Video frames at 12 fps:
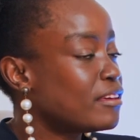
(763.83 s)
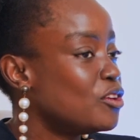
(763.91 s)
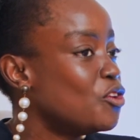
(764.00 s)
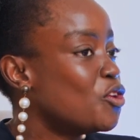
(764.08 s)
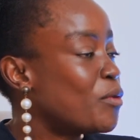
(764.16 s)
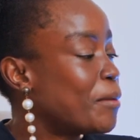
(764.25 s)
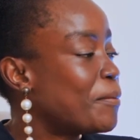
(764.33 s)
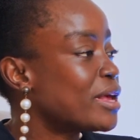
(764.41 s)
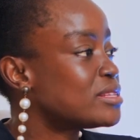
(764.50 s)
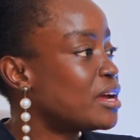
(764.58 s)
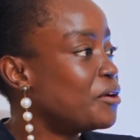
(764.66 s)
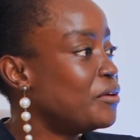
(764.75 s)
My
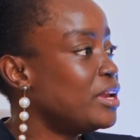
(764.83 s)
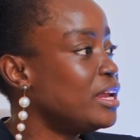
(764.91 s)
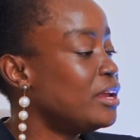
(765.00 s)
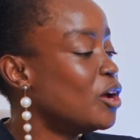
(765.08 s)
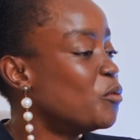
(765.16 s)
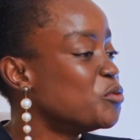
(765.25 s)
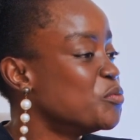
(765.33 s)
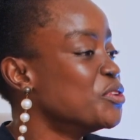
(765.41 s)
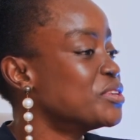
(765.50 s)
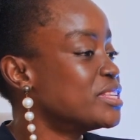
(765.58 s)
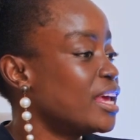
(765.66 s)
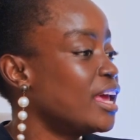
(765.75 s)
pastor really helps me
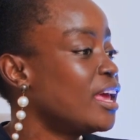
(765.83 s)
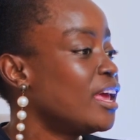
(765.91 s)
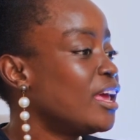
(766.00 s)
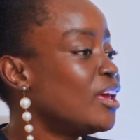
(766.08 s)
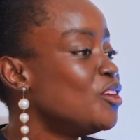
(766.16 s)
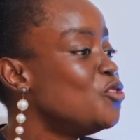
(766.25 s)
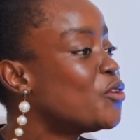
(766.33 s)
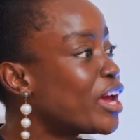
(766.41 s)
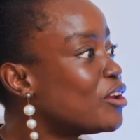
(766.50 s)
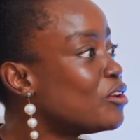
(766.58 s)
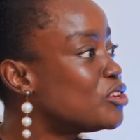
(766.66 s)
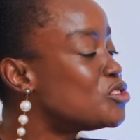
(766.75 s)
to say, you
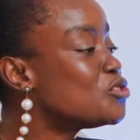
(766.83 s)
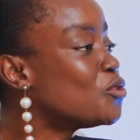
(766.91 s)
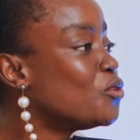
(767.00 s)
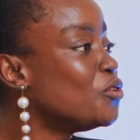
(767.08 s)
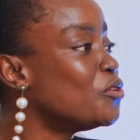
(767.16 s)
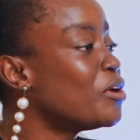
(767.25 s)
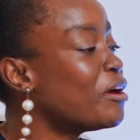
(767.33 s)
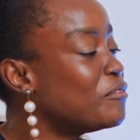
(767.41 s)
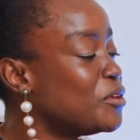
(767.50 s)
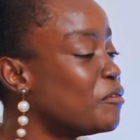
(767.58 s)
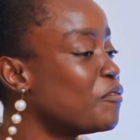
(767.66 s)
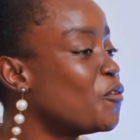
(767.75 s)
can still,
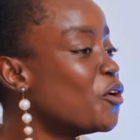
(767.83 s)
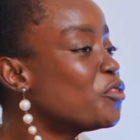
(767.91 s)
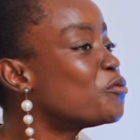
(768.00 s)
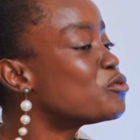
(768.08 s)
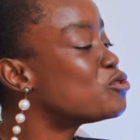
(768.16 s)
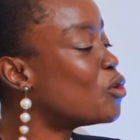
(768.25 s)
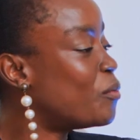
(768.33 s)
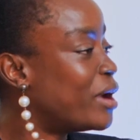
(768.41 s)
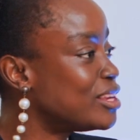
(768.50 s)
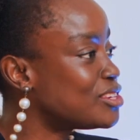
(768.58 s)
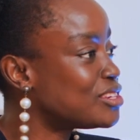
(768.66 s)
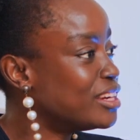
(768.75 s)
you've gone through so
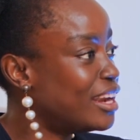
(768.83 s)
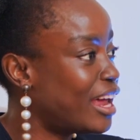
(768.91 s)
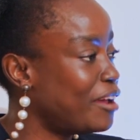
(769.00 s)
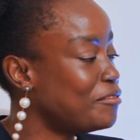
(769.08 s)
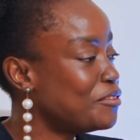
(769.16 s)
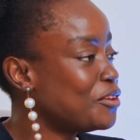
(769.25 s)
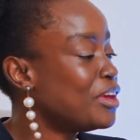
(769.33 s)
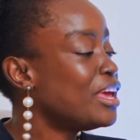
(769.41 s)
much in life.